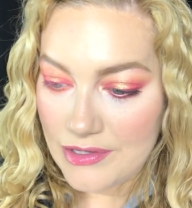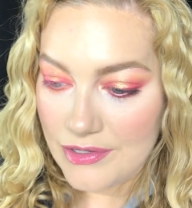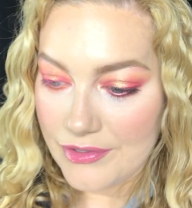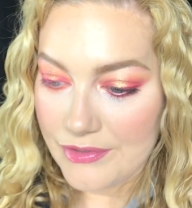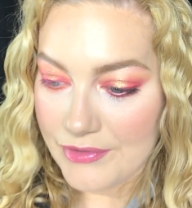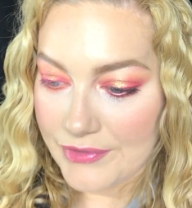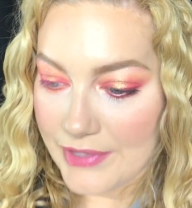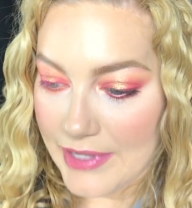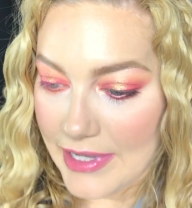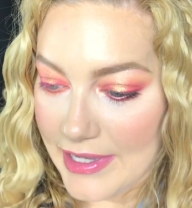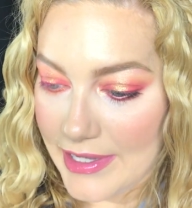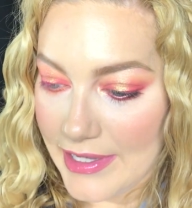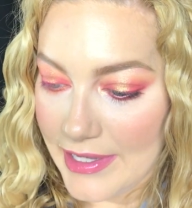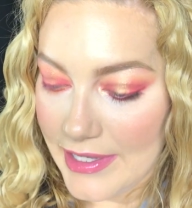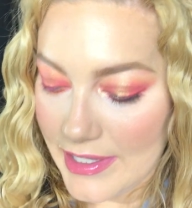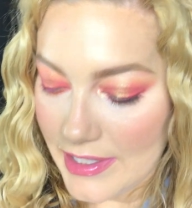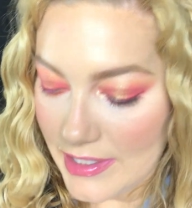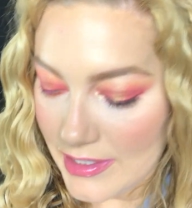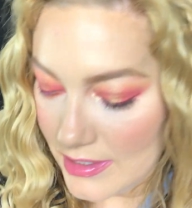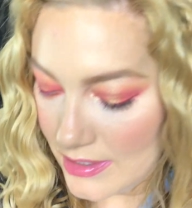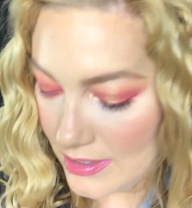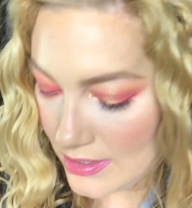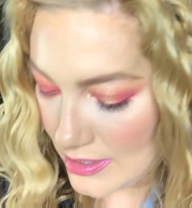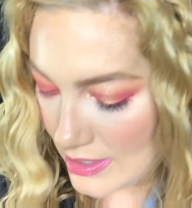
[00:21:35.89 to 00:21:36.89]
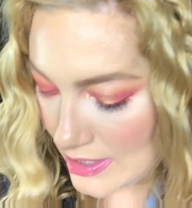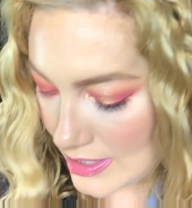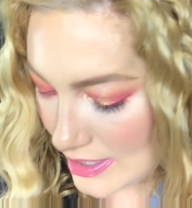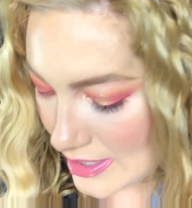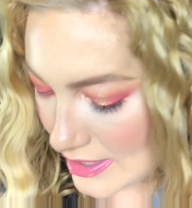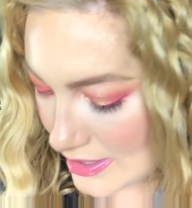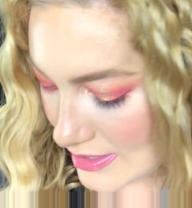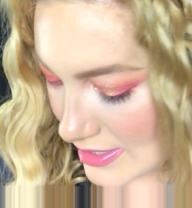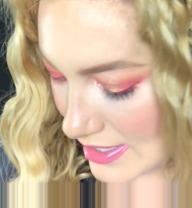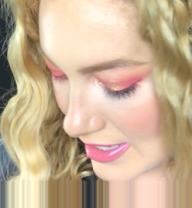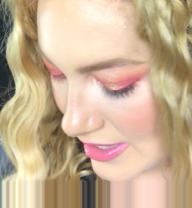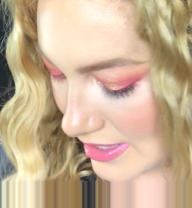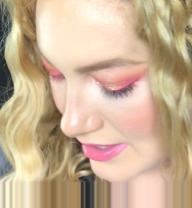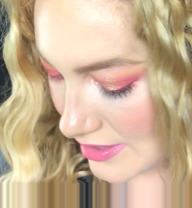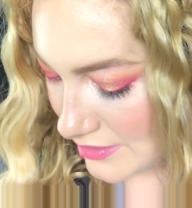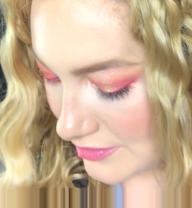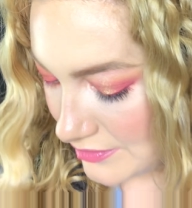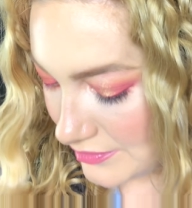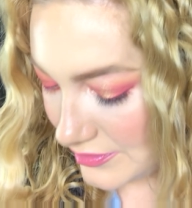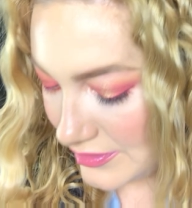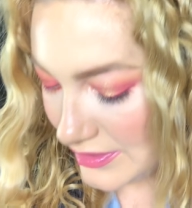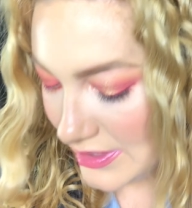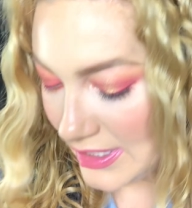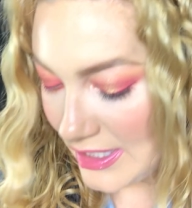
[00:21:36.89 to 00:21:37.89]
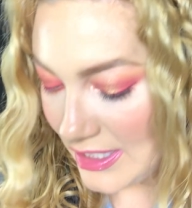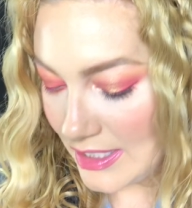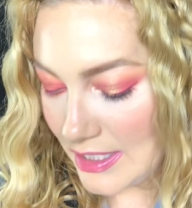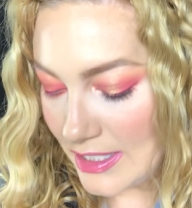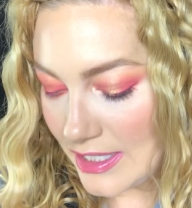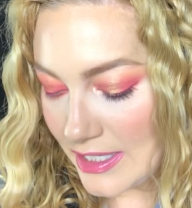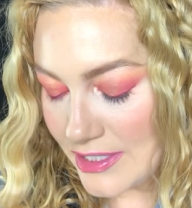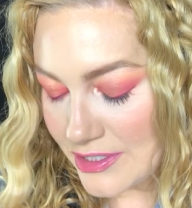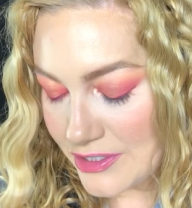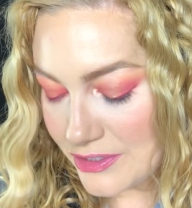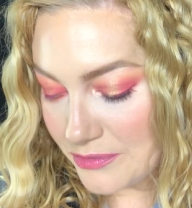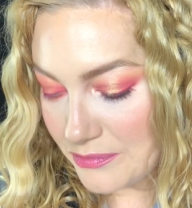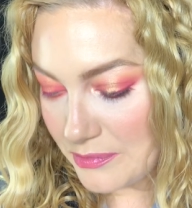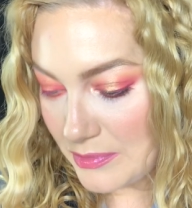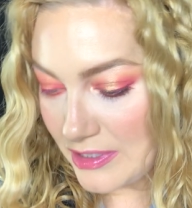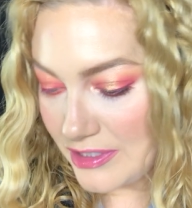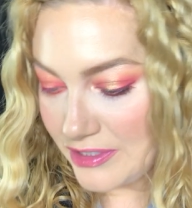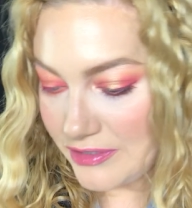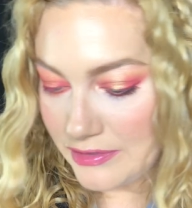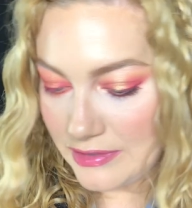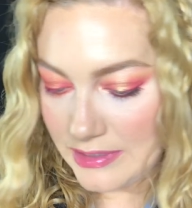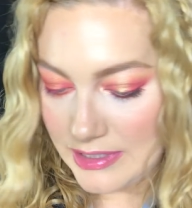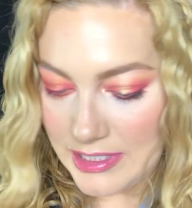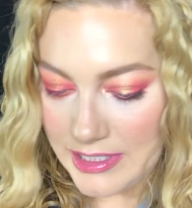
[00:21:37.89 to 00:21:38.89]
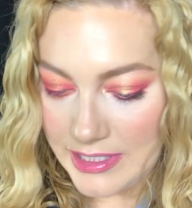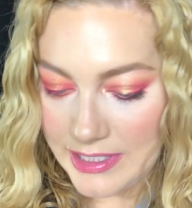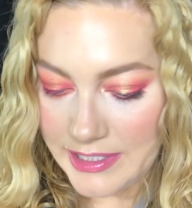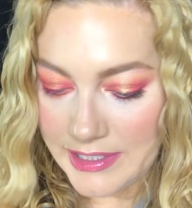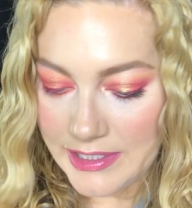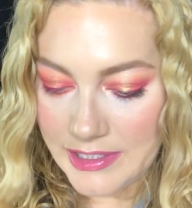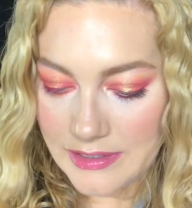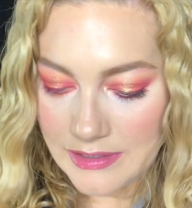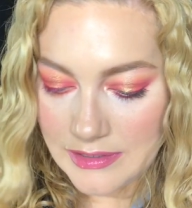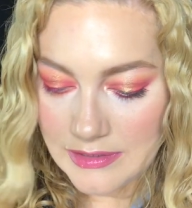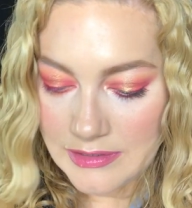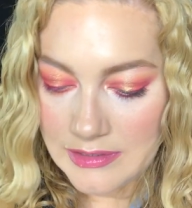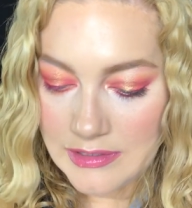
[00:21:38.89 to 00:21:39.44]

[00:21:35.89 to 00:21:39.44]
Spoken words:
Okay, and now the inner waterline,